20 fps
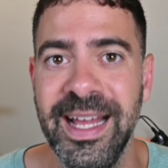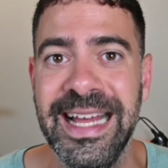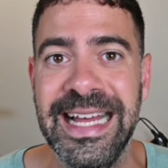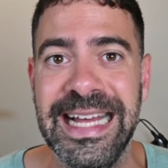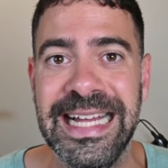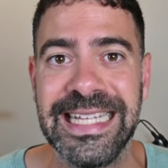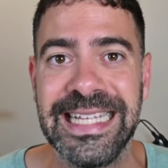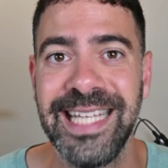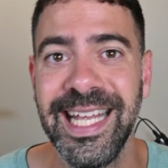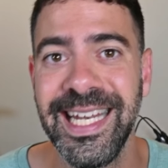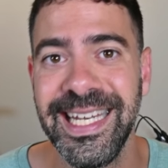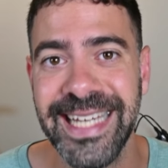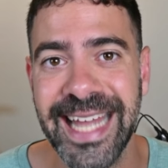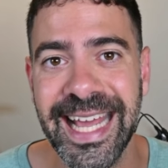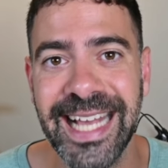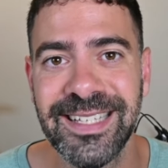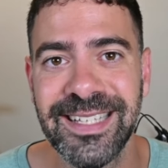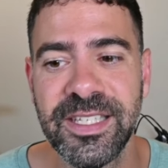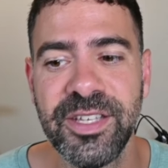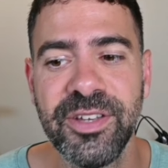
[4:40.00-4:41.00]
The
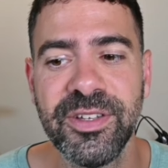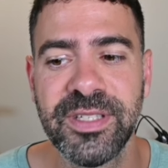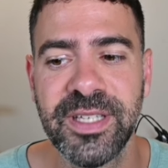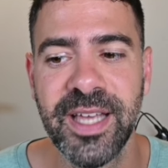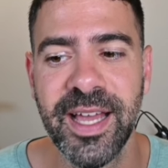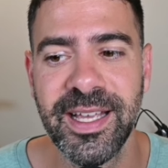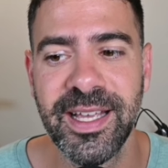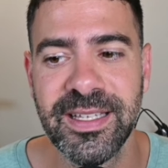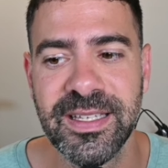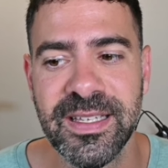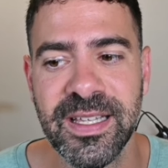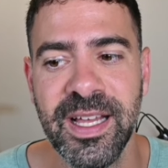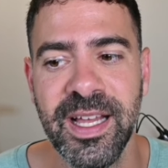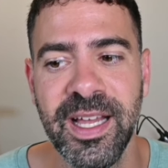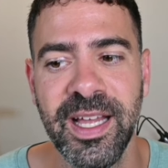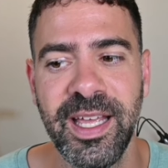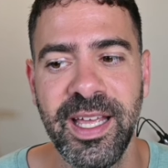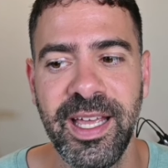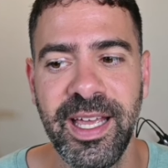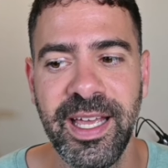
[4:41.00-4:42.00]
next use case
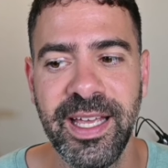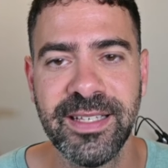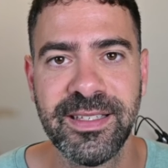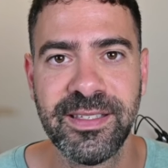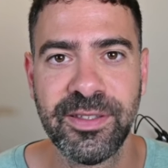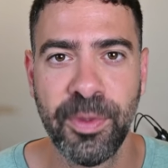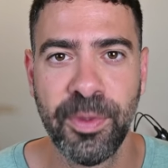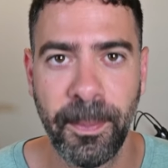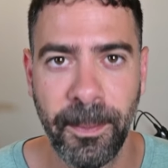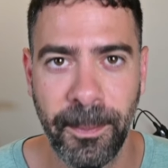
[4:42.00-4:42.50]
is to